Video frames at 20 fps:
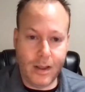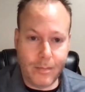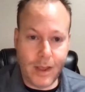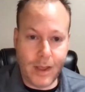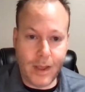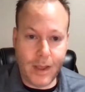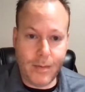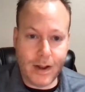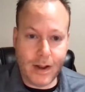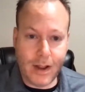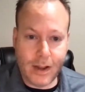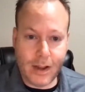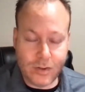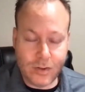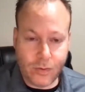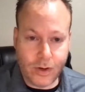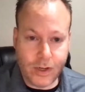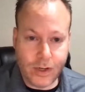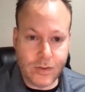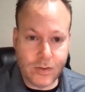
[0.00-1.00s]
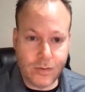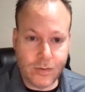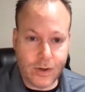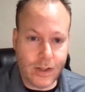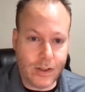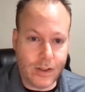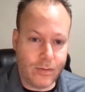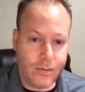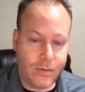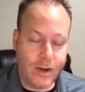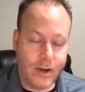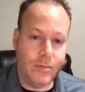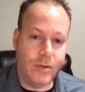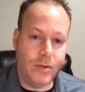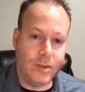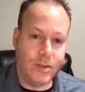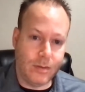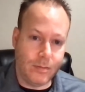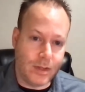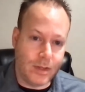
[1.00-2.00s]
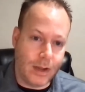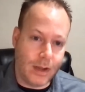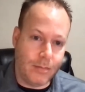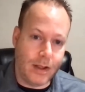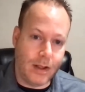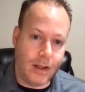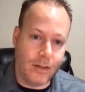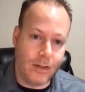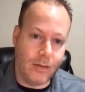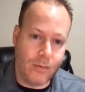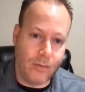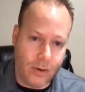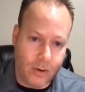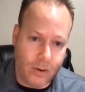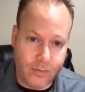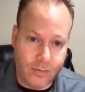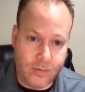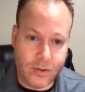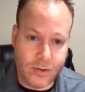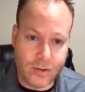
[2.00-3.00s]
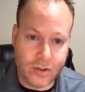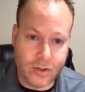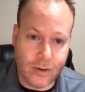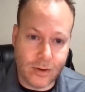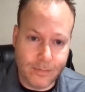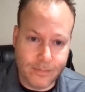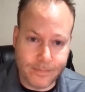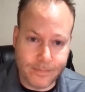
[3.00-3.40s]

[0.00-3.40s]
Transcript: Maybe not in 2023, but sometime down the road for sure.